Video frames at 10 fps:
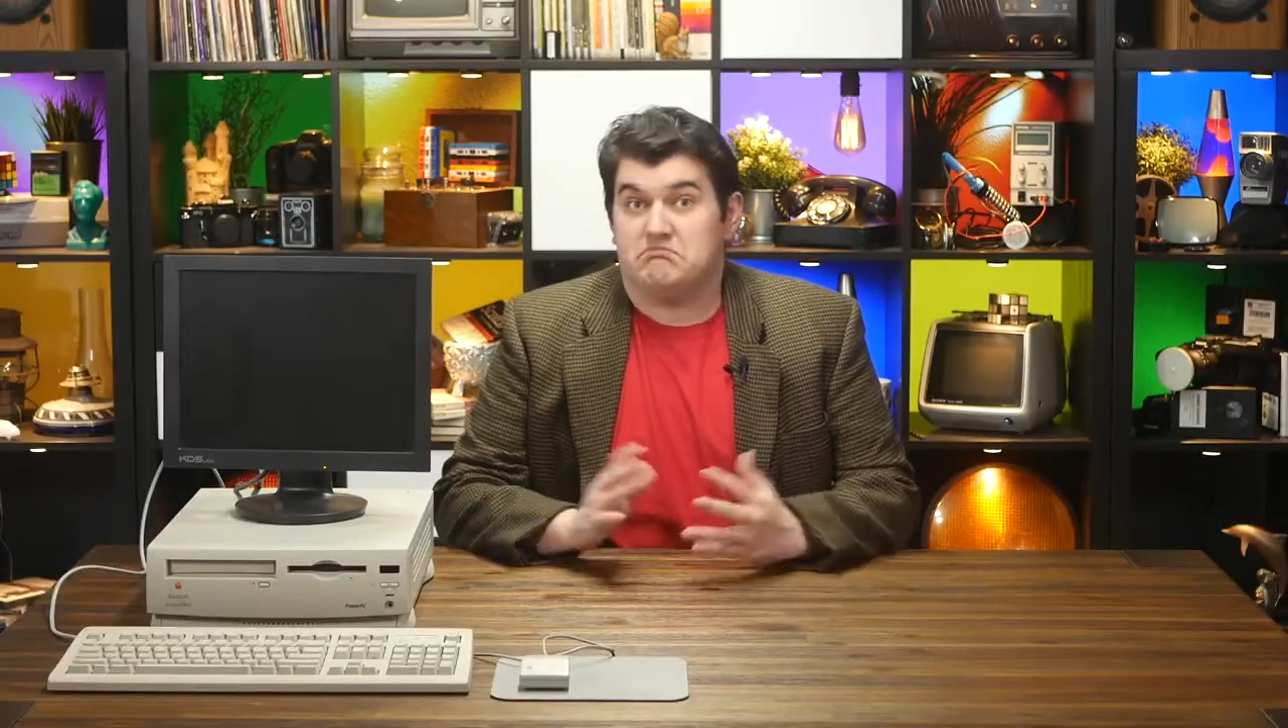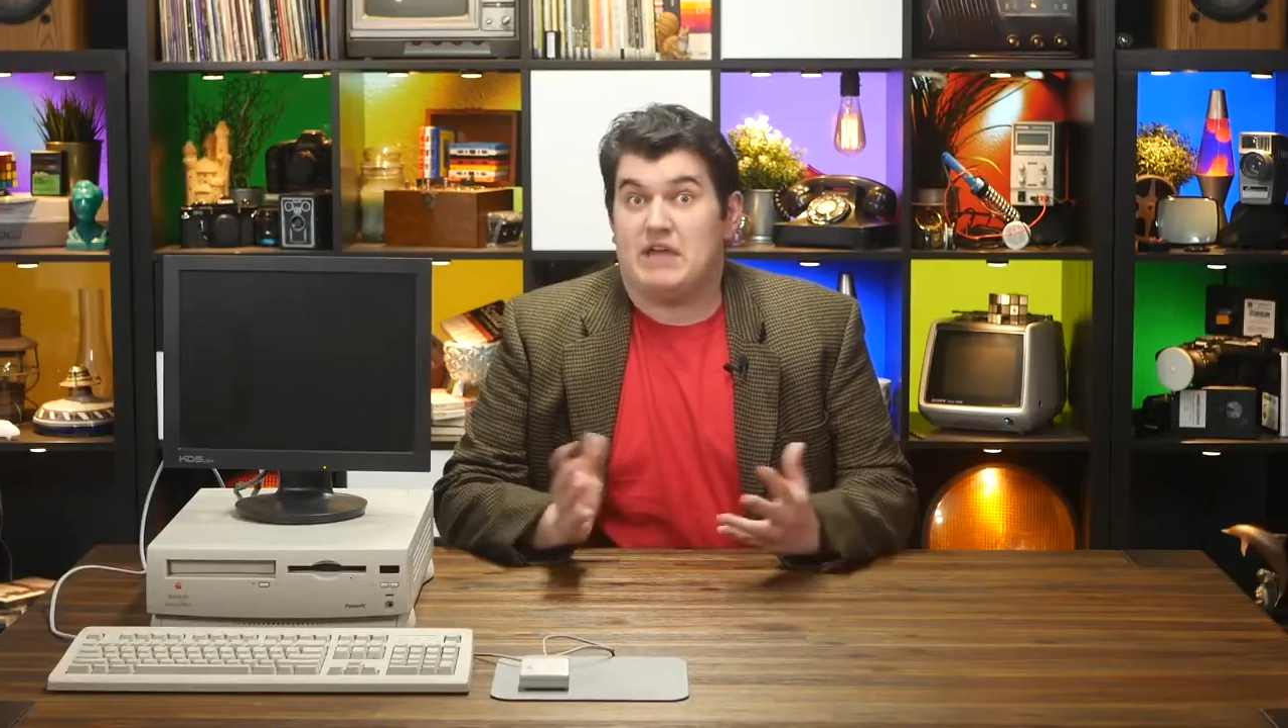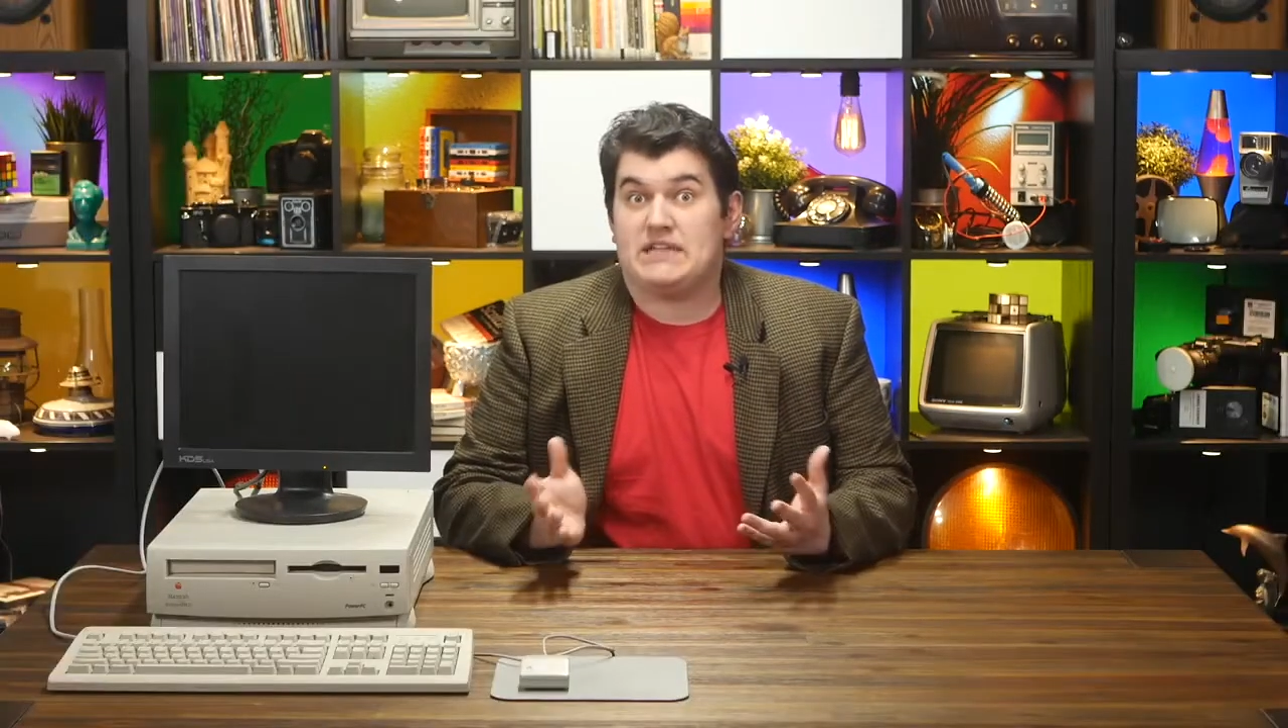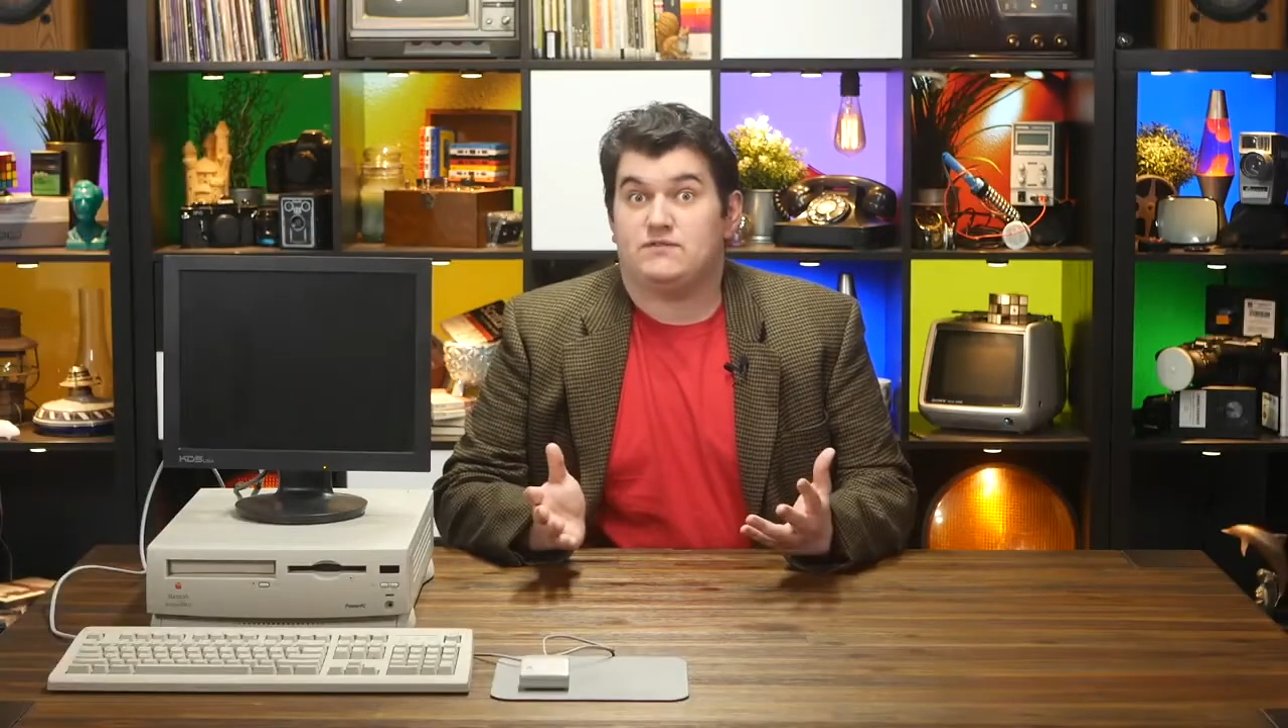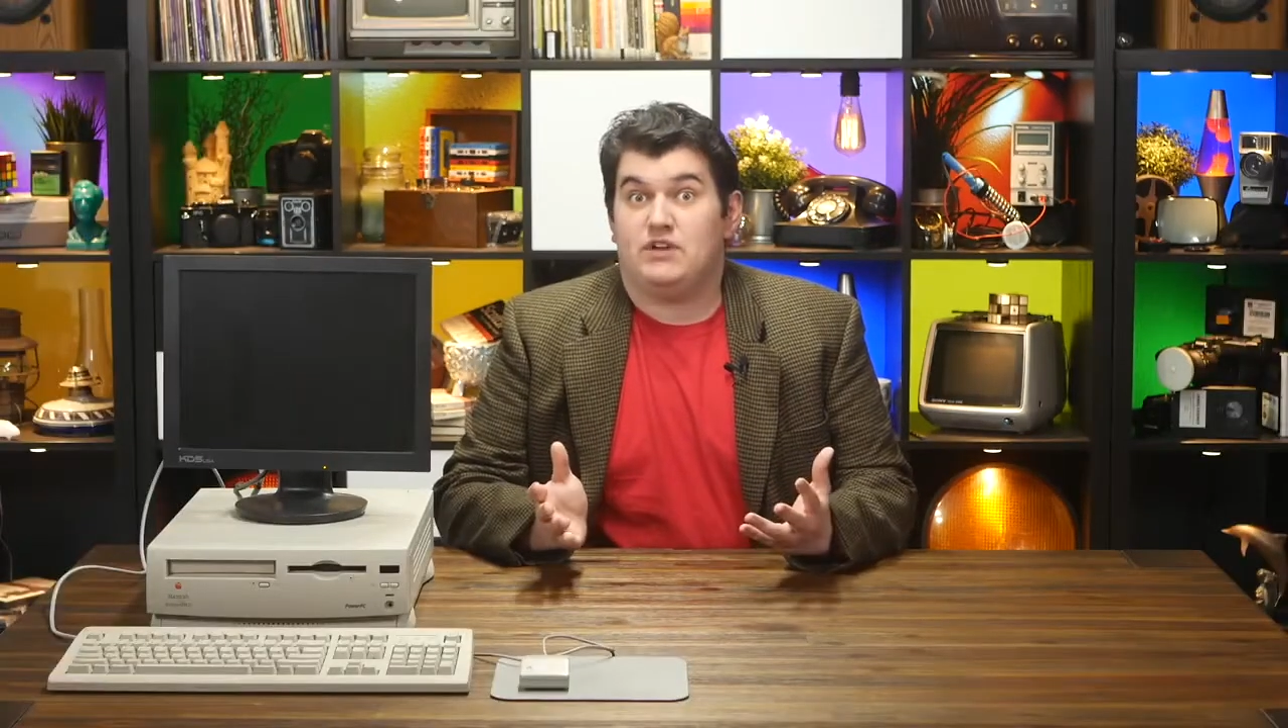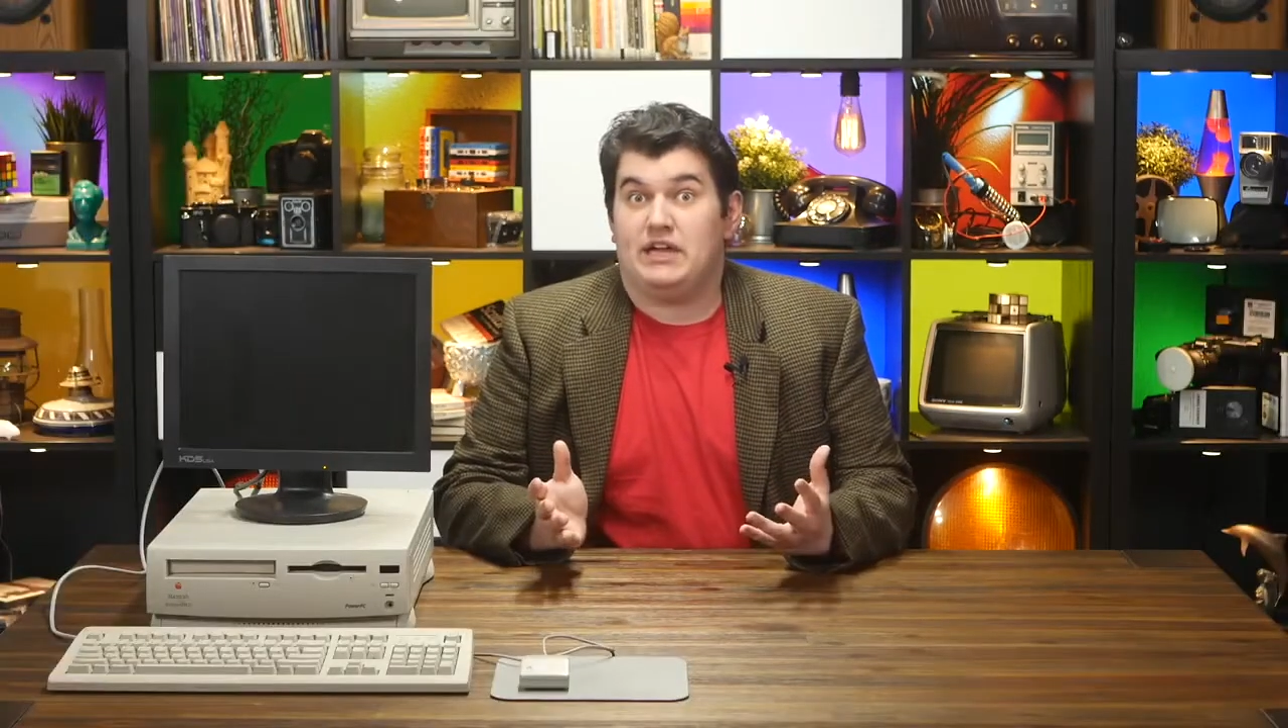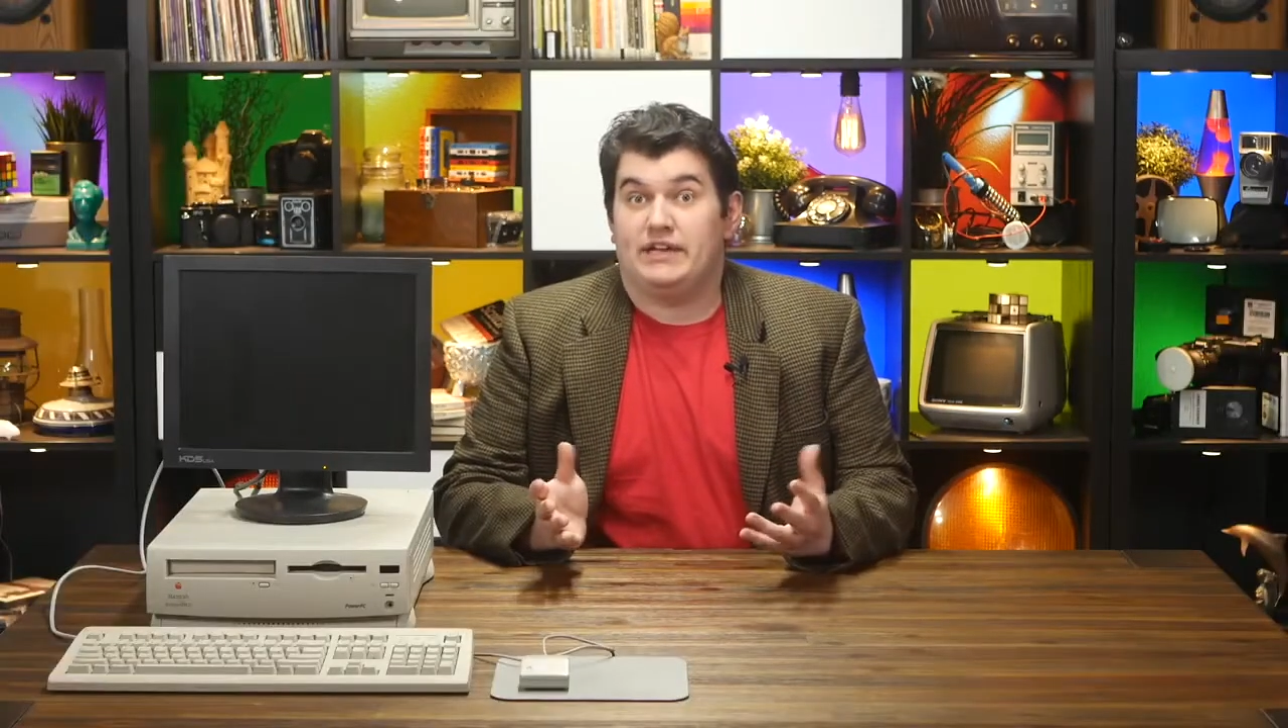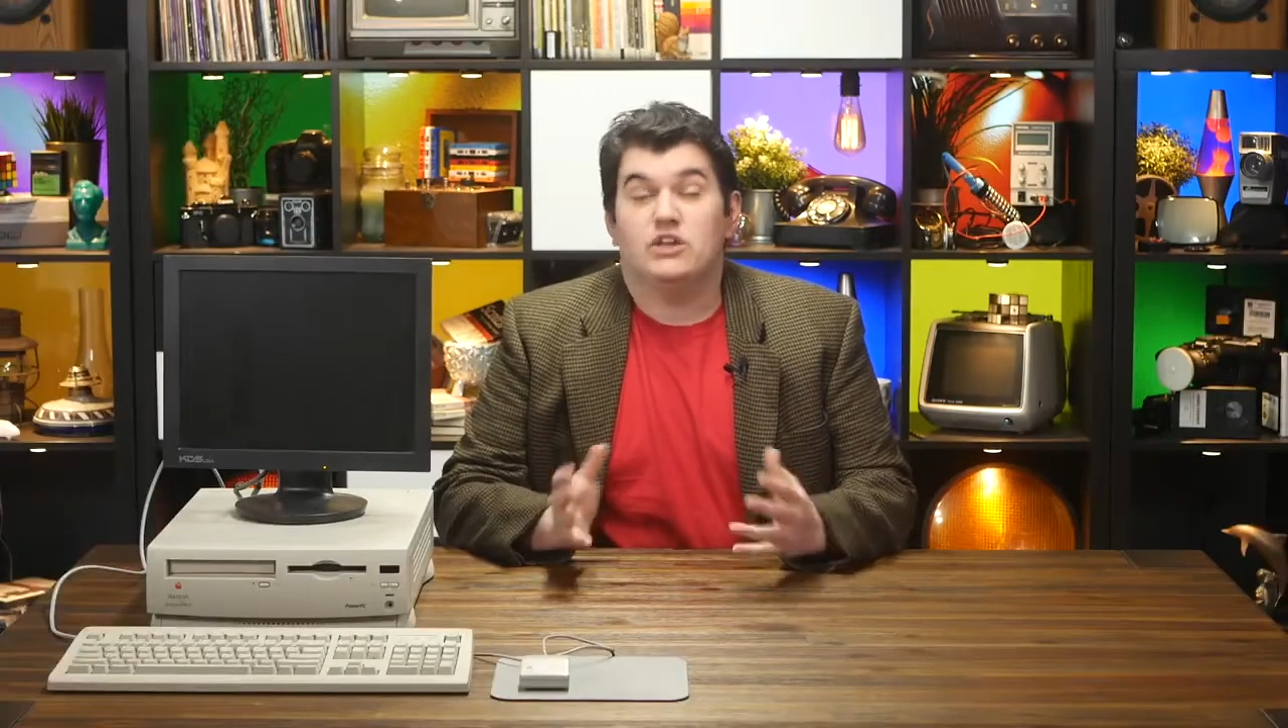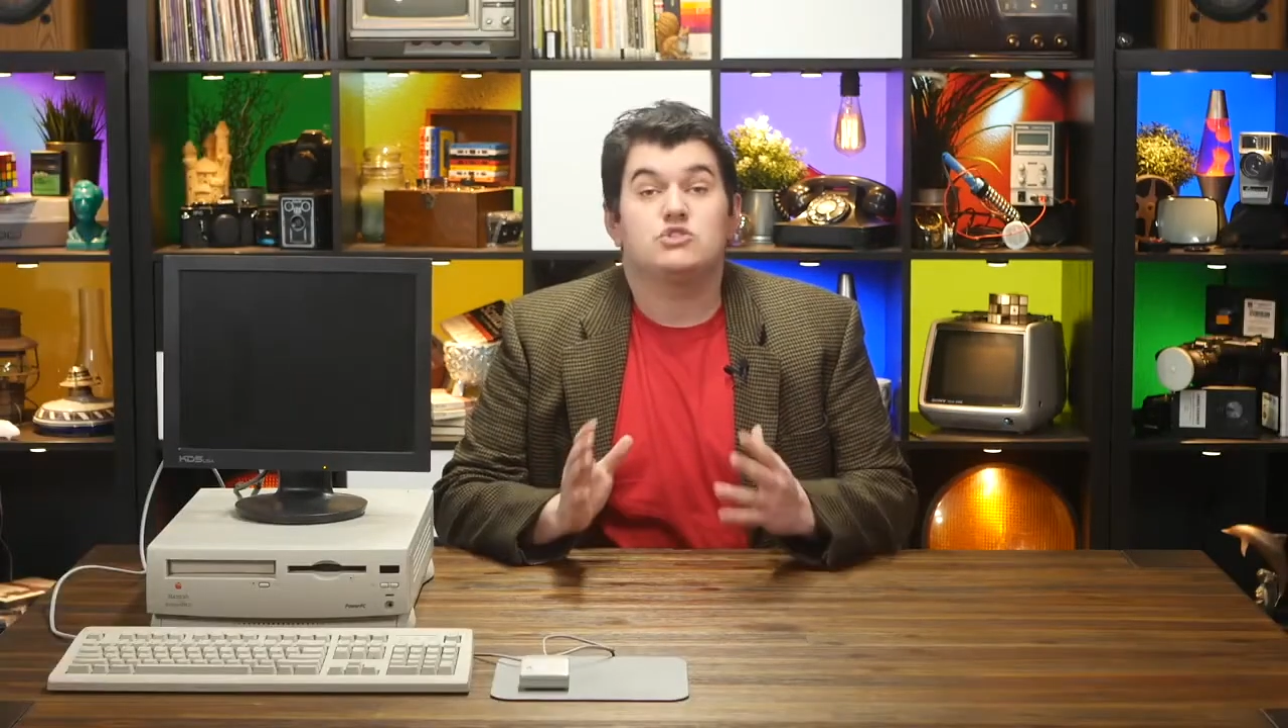that's fine.